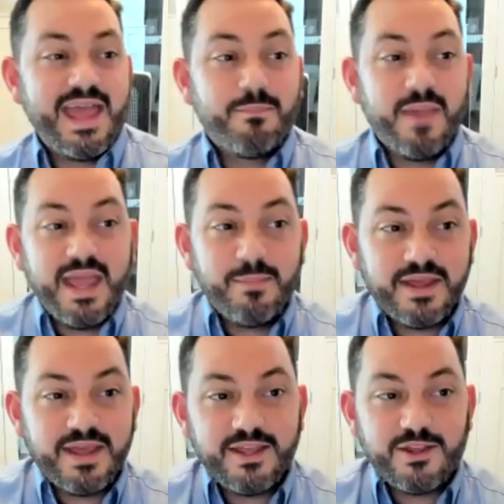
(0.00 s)
And
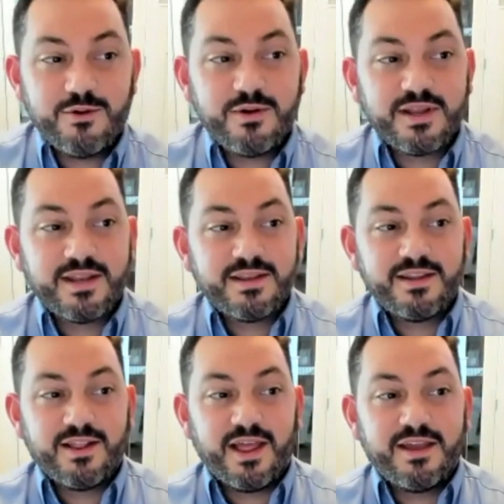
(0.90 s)
maybe you can
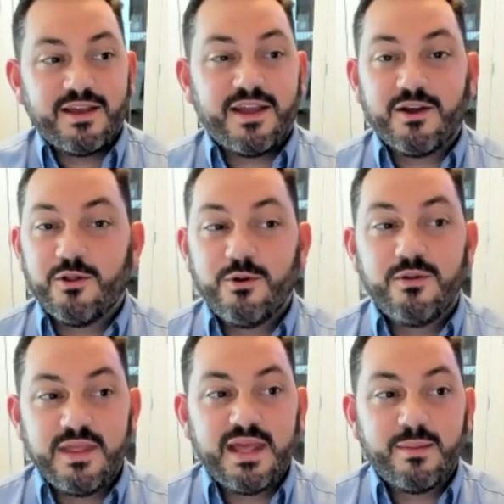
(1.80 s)
like include
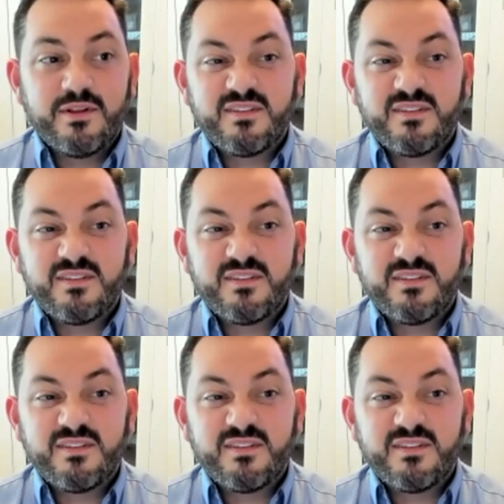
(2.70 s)
them on